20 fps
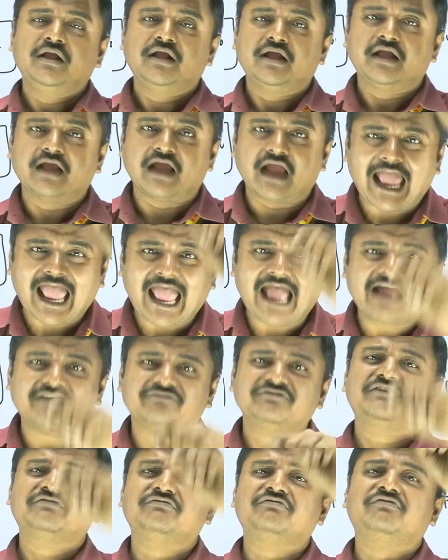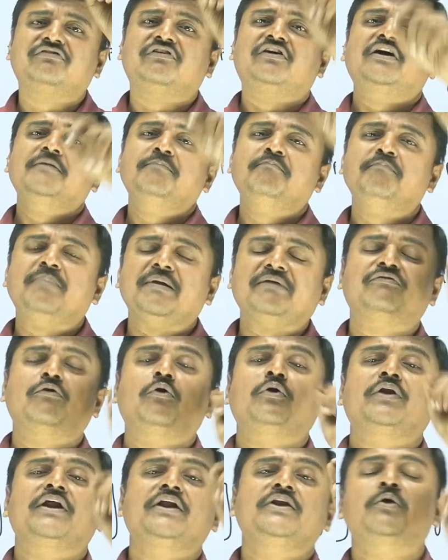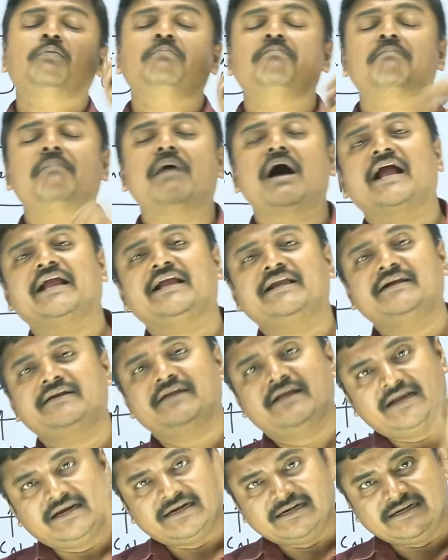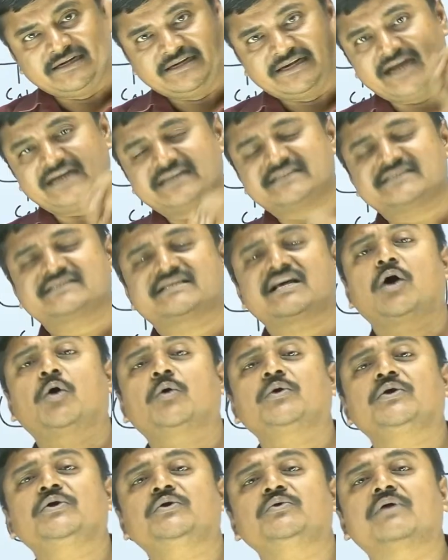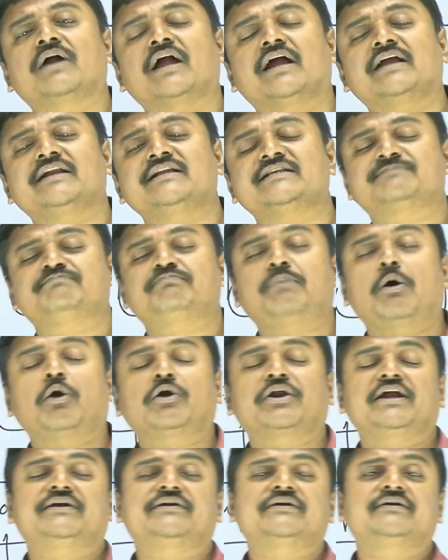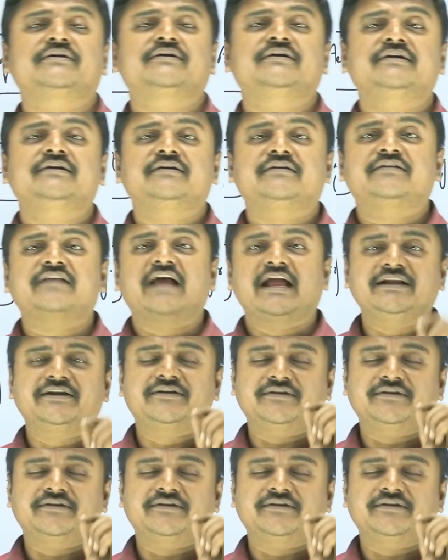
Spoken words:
have the word before in your mind. That's how you can spot it right